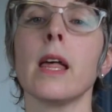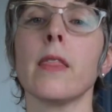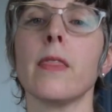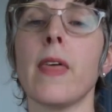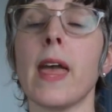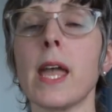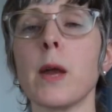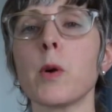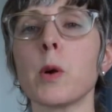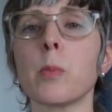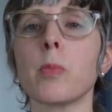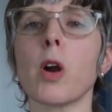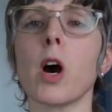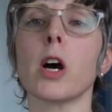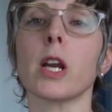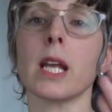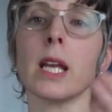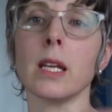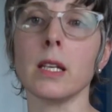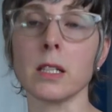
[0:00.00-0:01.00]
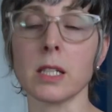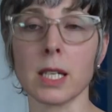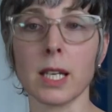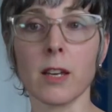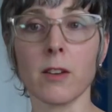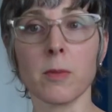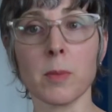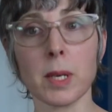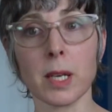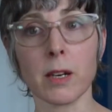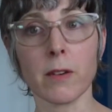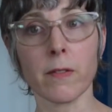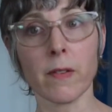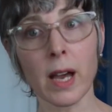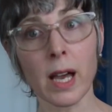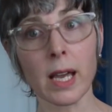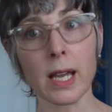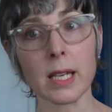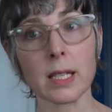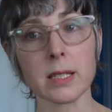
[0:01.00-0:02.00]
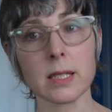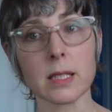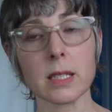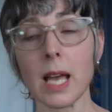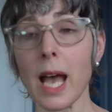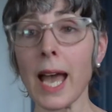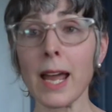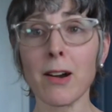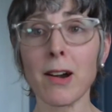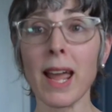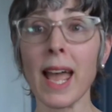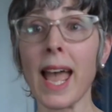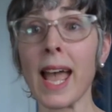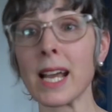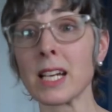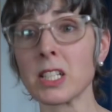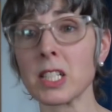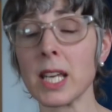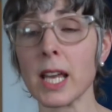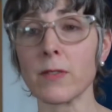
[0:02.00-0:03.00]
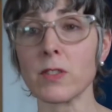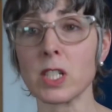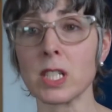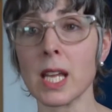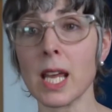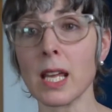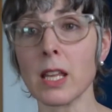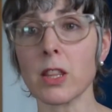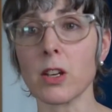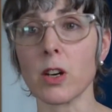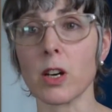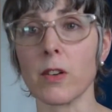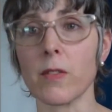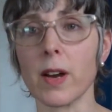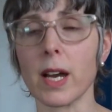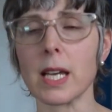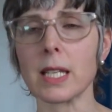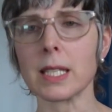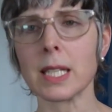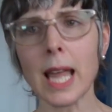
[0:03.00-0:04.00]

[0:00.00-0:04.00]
they were brought in to give me advice, I don't actually have to take their advice.